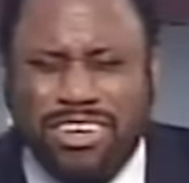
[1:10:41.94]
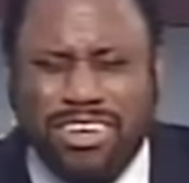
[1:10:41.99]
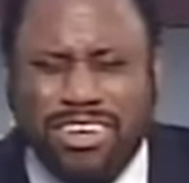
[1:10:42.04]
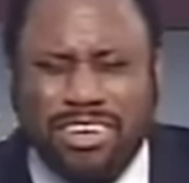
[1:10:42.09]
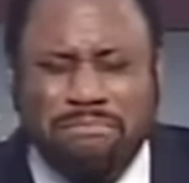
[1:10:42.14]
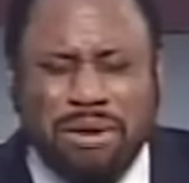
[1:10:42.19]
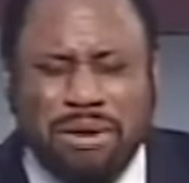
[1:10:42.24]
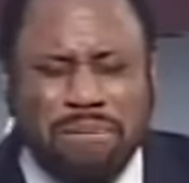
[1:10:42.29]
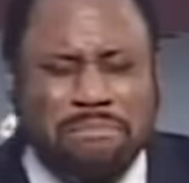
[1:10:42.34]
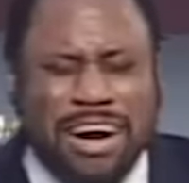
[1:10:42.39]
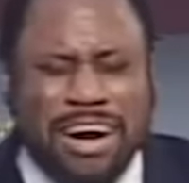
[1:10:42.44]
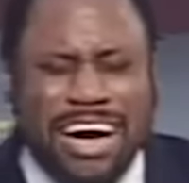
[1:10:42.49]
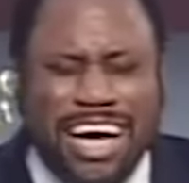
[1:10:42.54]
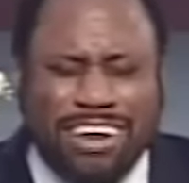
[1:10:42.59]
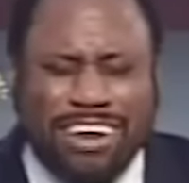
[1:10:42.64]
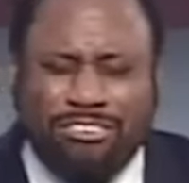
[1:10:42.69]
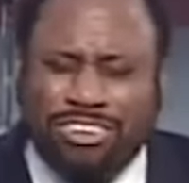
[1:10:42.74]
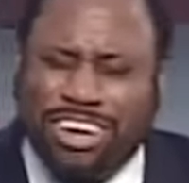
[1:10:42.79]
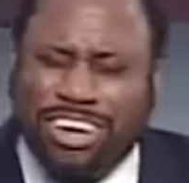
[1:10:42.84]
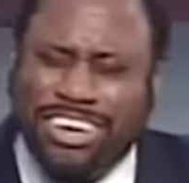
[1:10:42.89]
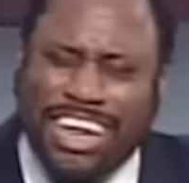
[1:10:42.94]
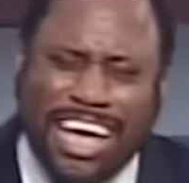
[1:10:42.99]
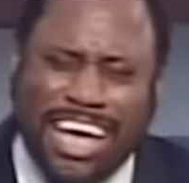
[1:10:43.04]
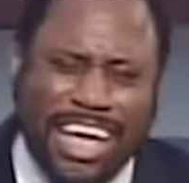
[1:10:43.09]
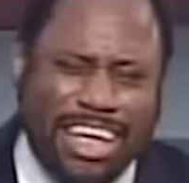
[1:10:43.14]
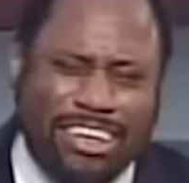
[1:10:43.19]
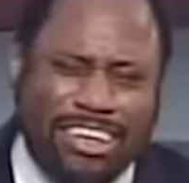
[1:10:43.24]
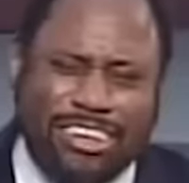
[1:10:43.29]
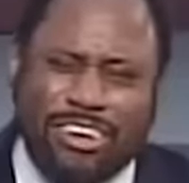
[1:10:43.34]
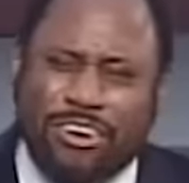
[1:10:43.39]
in my mind on the
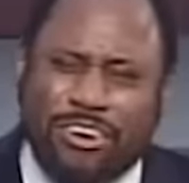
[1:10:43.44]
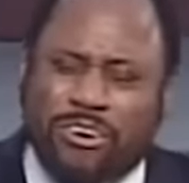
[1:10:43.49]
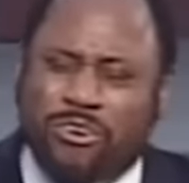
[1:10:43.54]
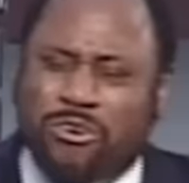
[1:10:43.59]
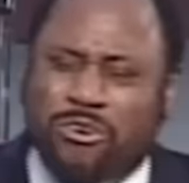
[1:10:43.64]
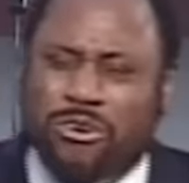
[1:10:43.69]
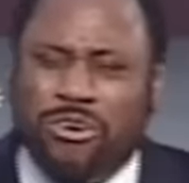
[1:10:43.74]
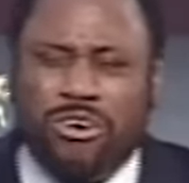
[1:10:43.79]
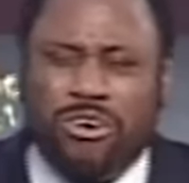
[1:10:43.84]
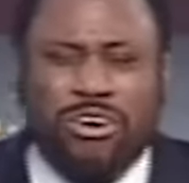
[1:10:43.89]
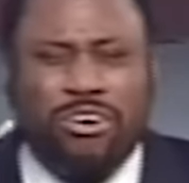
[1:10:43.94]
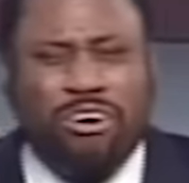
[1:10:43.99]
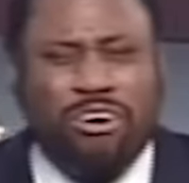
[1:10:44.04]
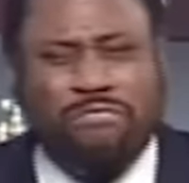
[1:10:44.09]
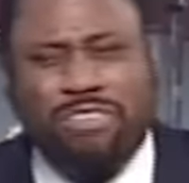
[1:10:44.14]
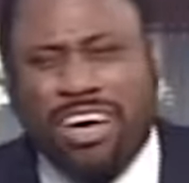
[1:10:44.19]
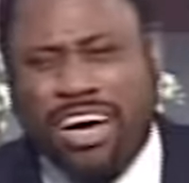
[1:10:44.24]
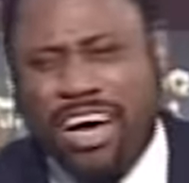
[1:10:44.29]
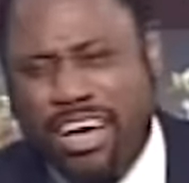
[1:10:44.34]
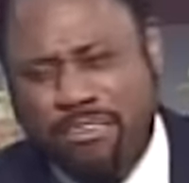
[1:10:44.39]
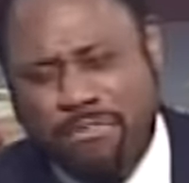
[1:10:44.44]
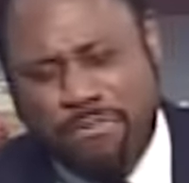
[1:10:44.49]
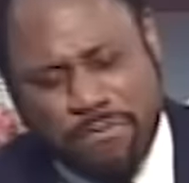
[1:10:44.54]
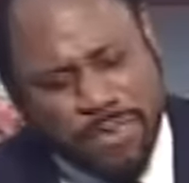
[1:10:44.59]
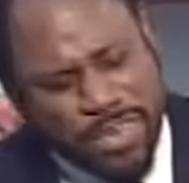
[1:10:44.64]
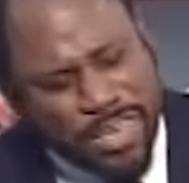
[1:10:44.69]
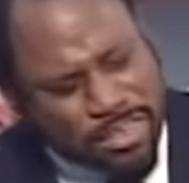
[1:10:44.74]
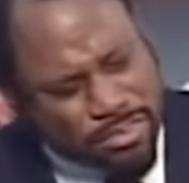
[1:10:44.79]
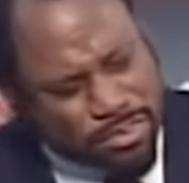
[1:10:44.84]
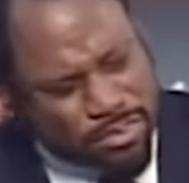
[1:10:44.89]
day of the high
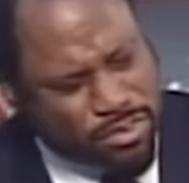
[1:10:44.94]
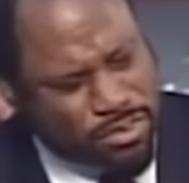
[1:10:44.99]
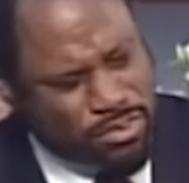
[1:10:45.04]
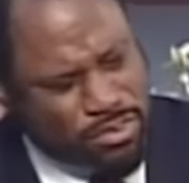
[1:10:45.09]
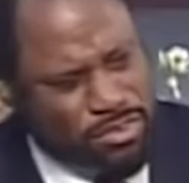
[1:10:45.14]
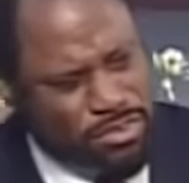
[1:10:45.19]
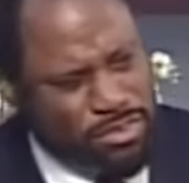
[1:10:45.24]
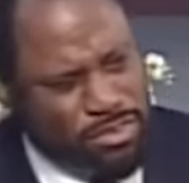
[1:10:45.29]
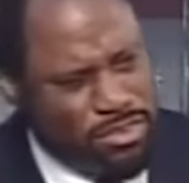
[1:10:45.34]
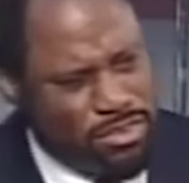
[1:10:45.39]
feast.